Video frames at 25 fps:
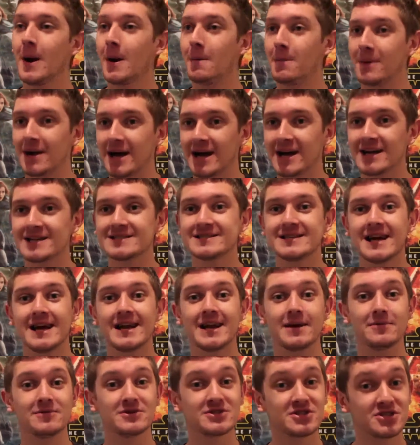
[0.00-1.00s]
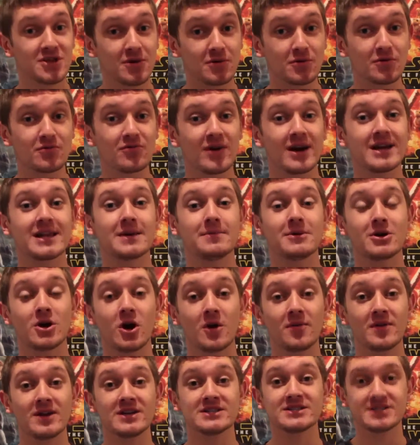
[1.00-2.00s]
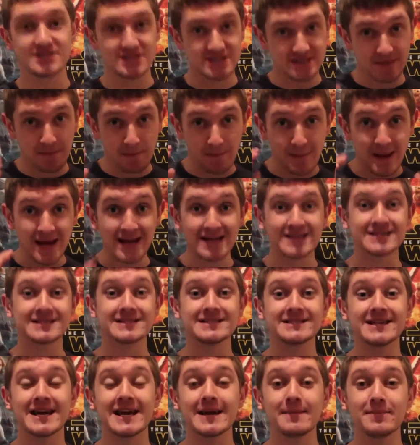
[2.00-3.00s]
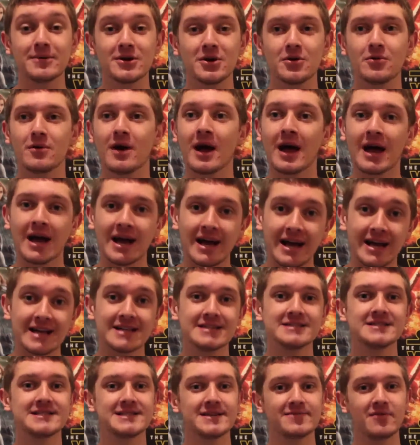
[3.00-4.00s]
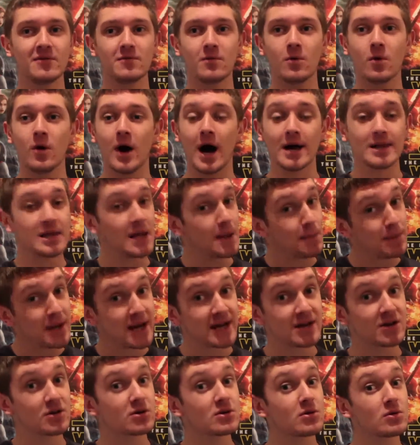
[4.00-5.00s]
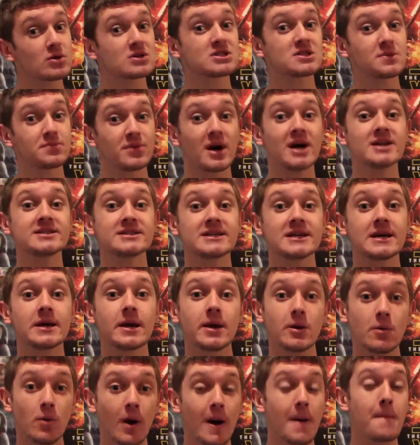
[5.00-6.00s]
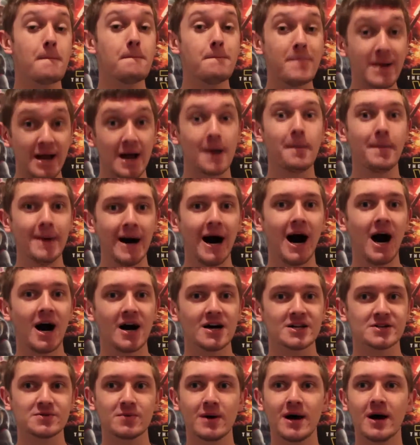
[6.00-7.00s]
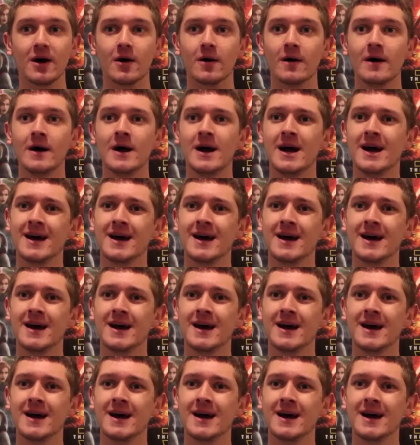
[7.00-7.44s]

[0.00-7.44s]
But like I said, it was so great that we got this just amazing debut in Civil War, and that he played surprisingly quite a bigger part as well.